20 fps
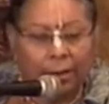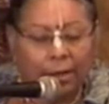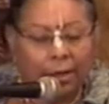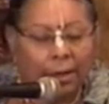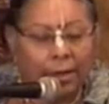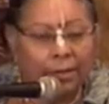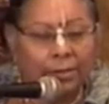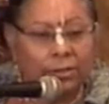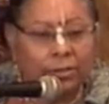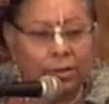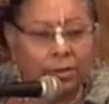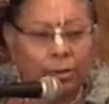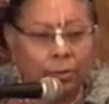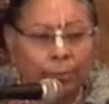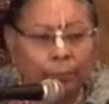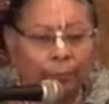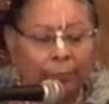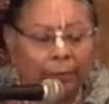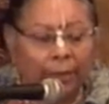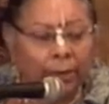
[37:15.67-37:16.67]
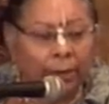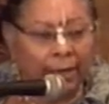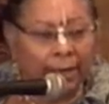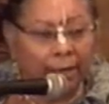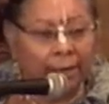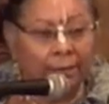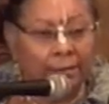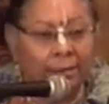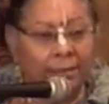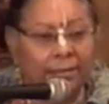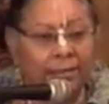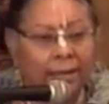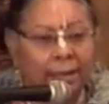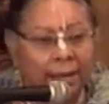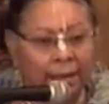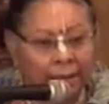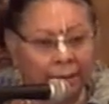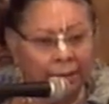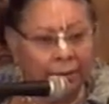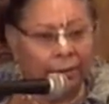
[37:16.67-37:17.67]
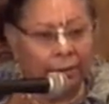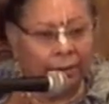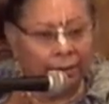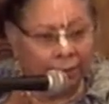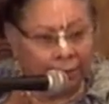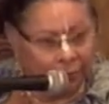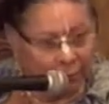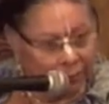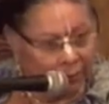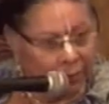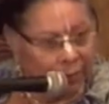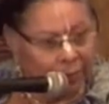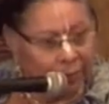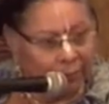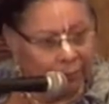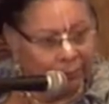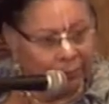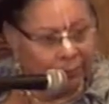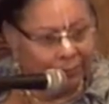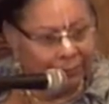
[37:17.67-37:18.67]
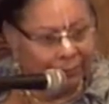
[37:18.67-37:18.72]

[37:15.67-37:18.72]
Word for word: And so in this anger, though,